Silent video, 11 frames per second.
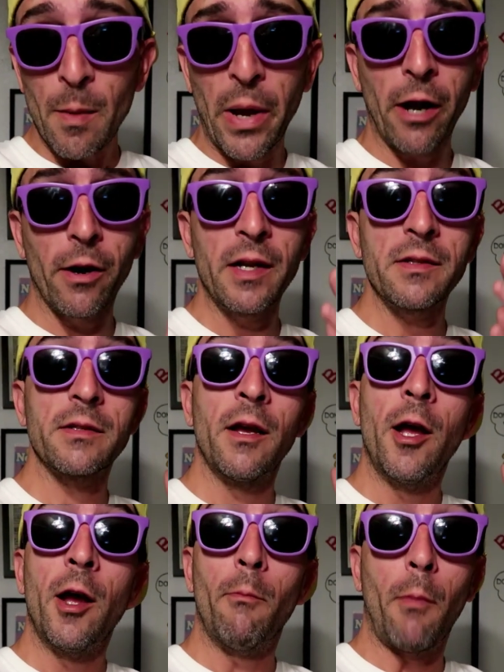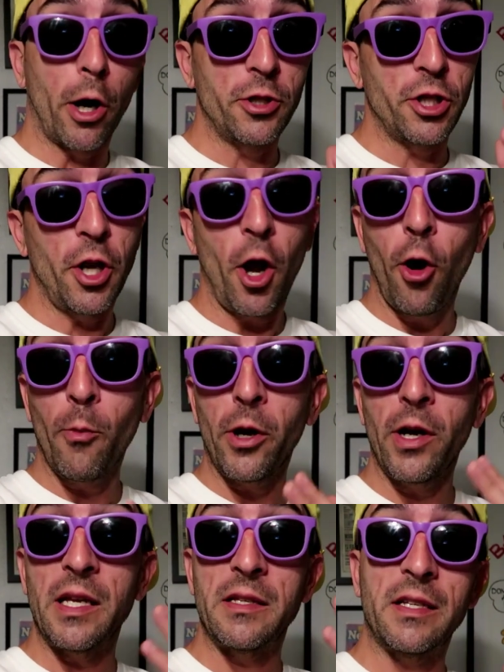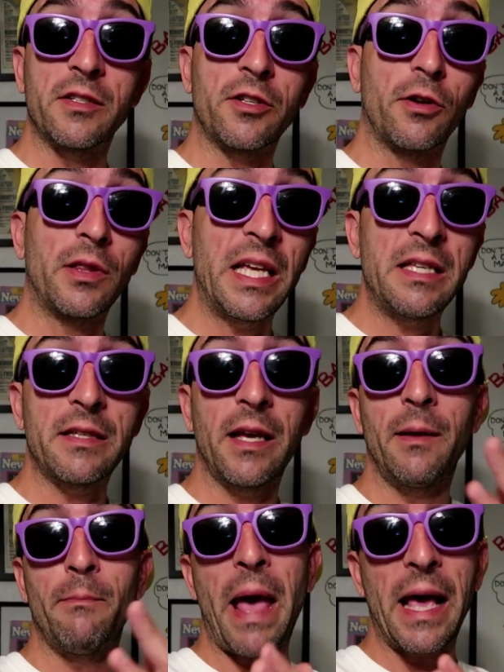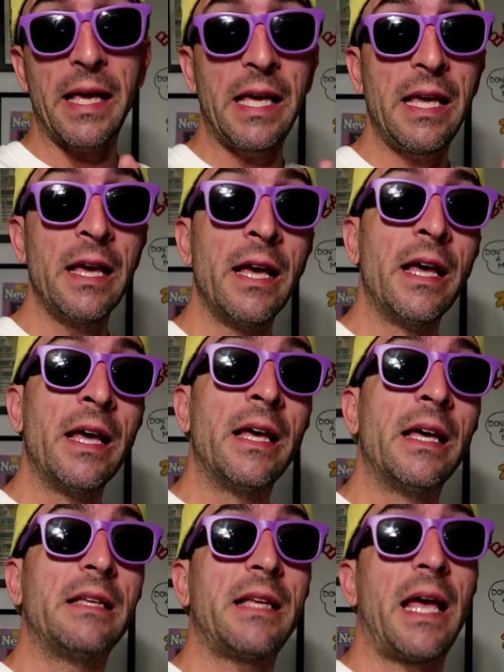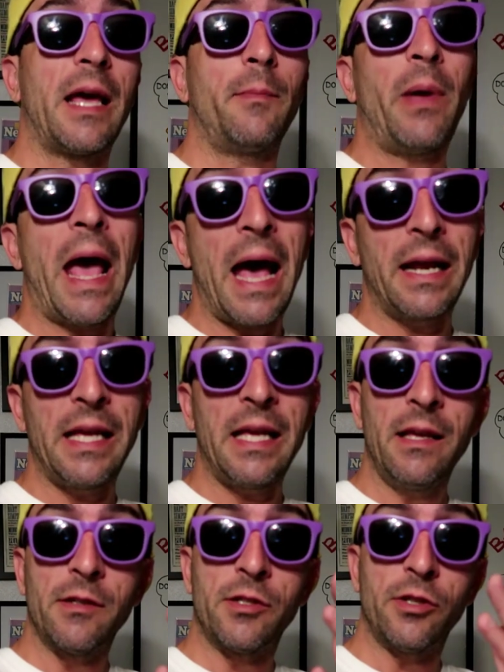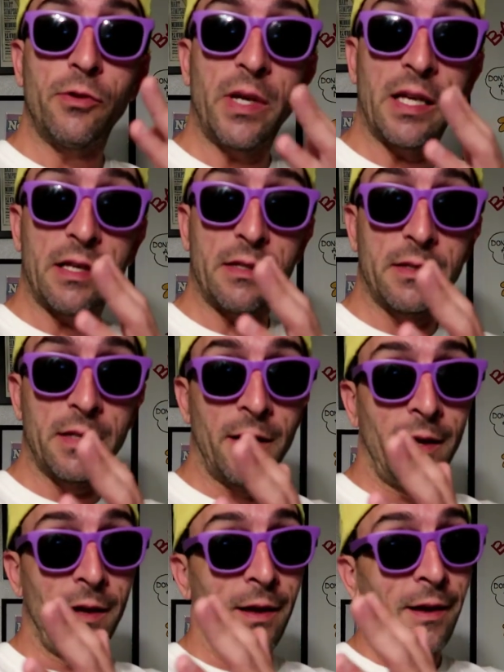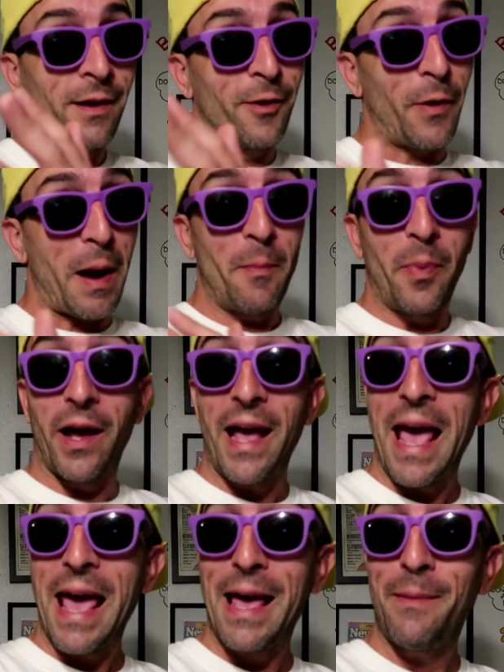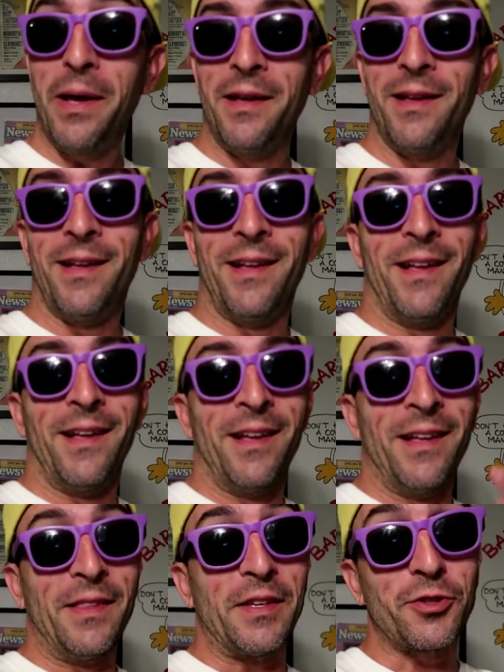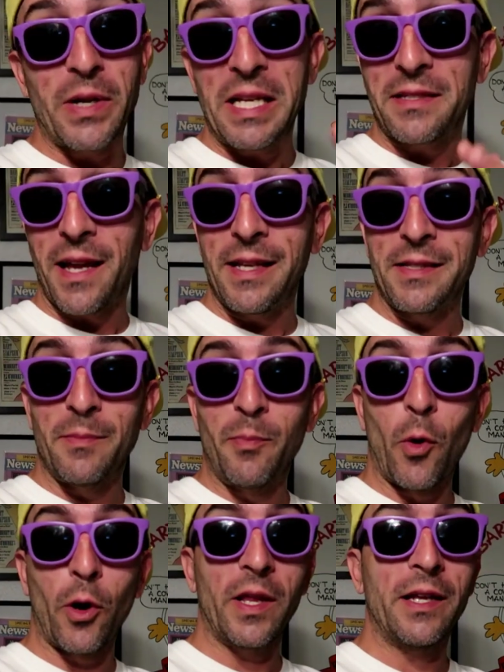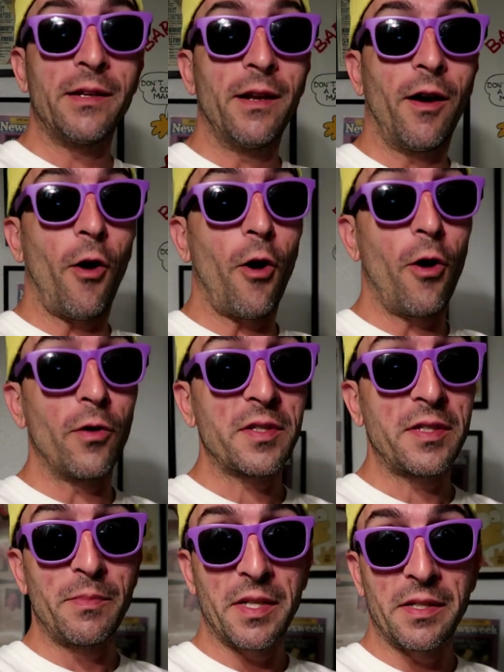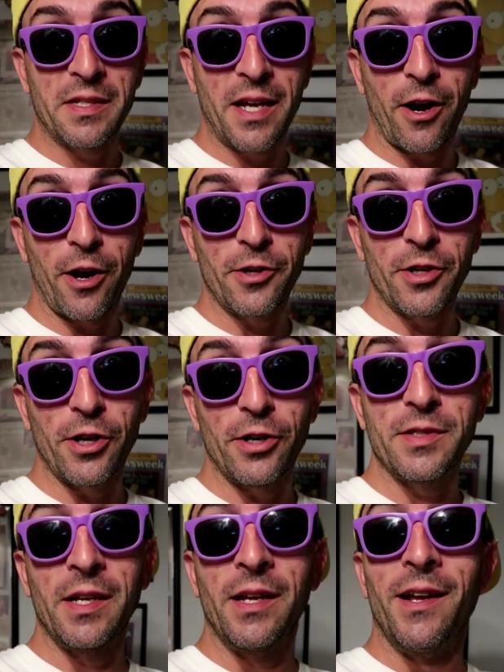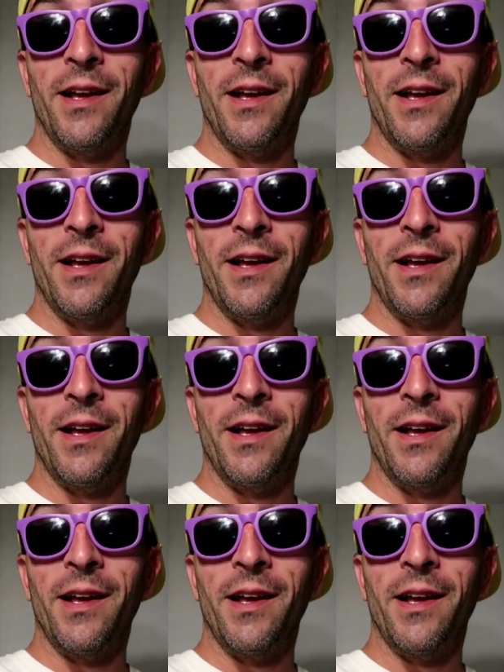parents, Marge and Homer, his sister Lisa, Maggie, his Aunt Patty, to his Grandpa Abe. The street signs in Portland, all Simpsons characters.